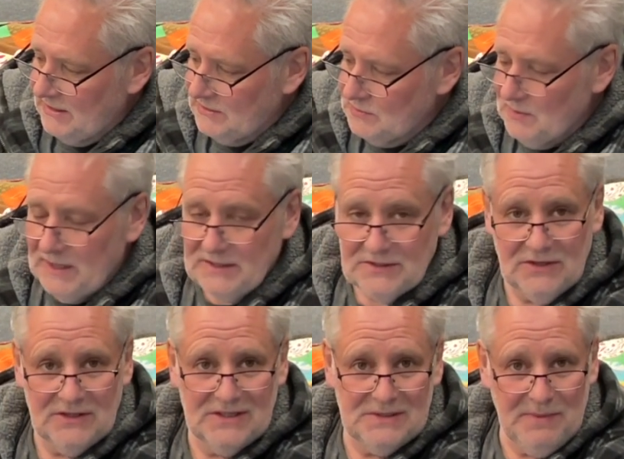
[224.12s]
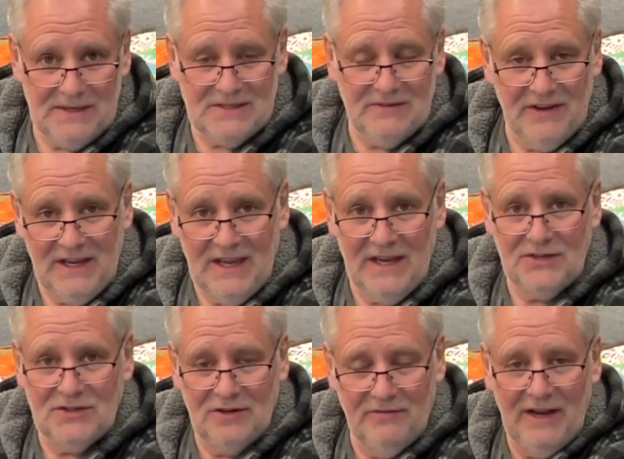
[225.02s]
as well. So the
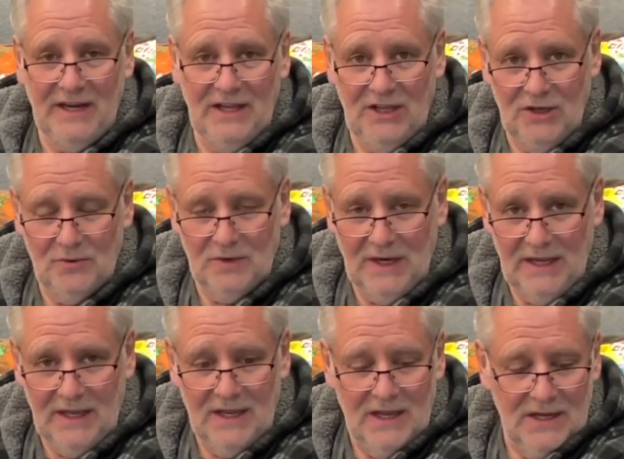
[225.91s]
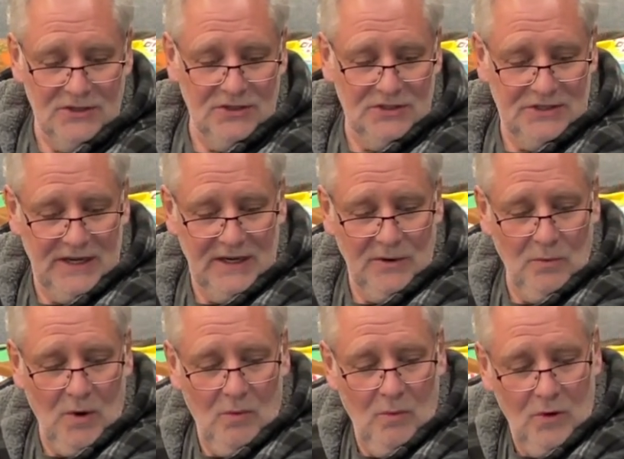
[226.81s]
specification of any unit should tell you
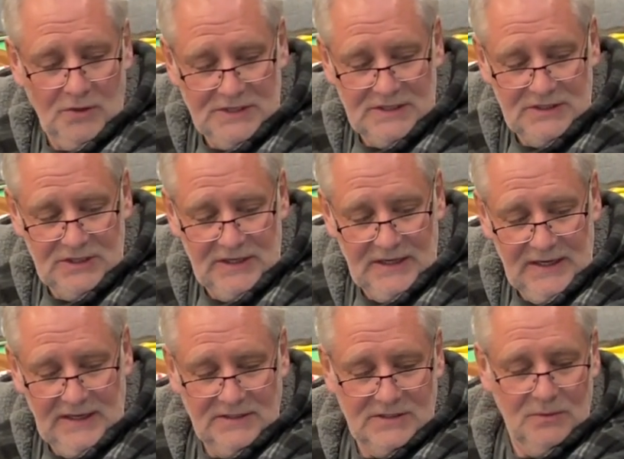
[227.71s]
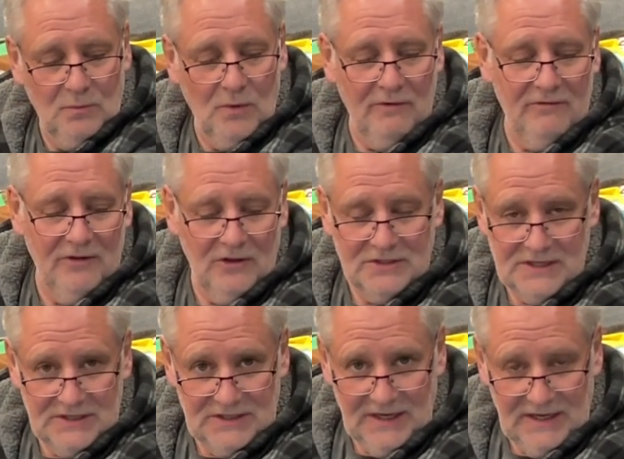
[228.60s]
what wattage it needs and what
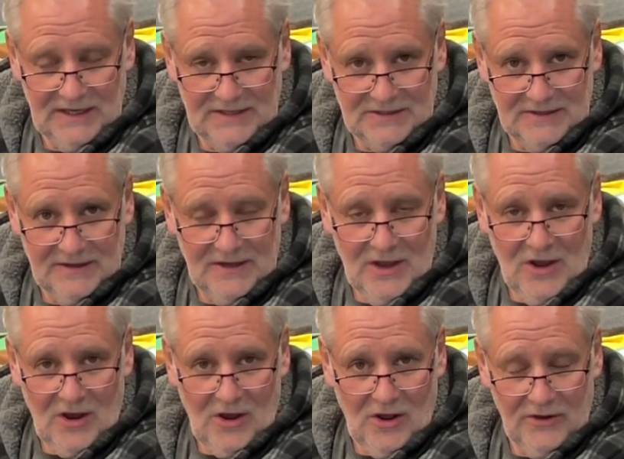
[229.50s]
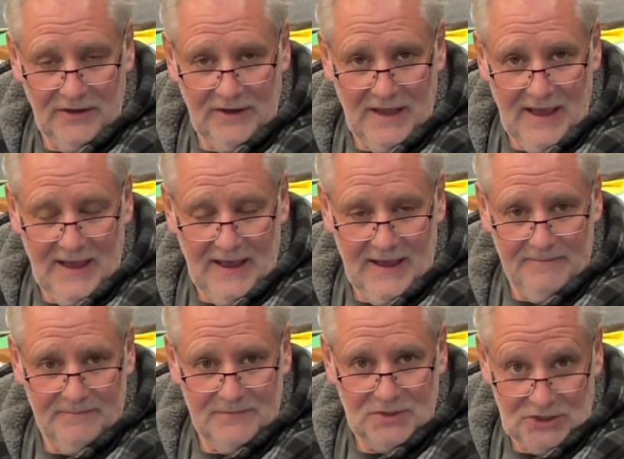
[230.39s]
voltage it is on
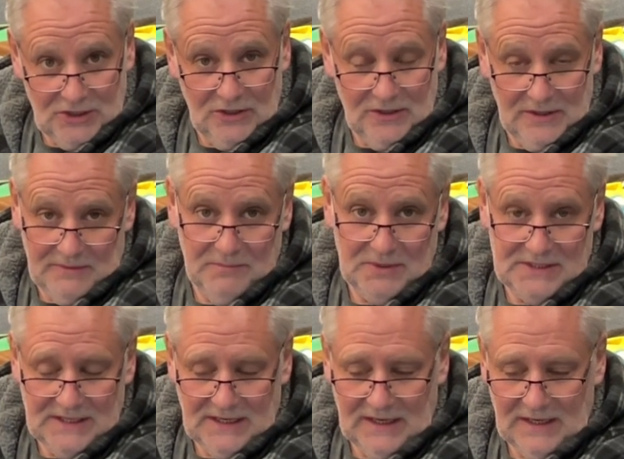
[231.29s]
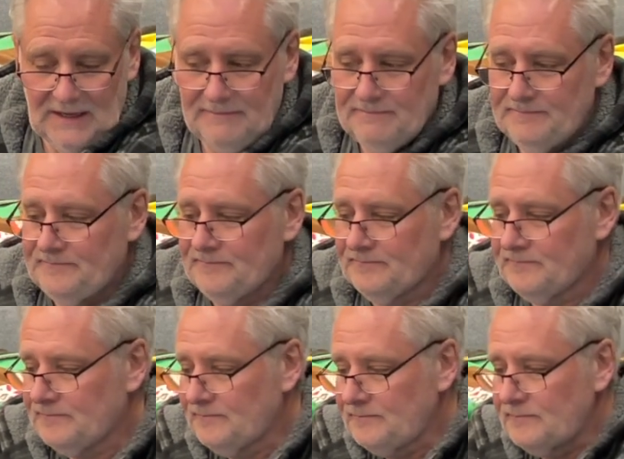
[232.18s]
um, solar in particular.
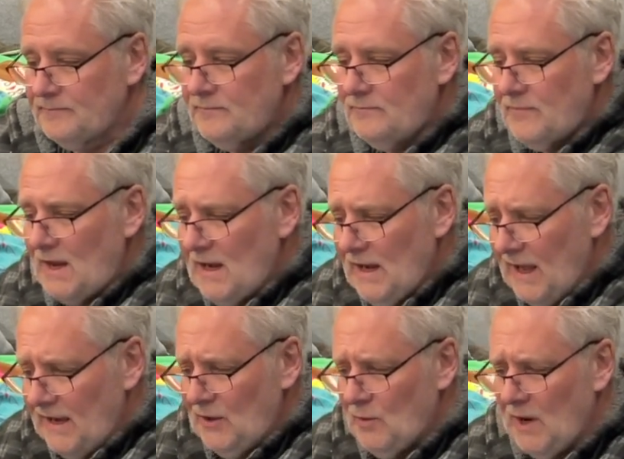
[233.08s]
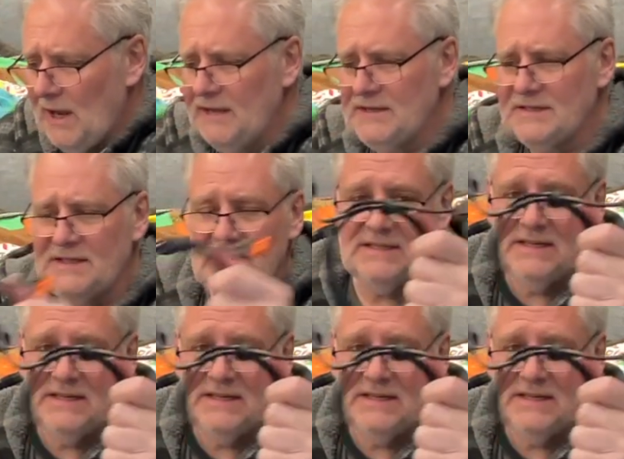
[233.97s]
Likewise, this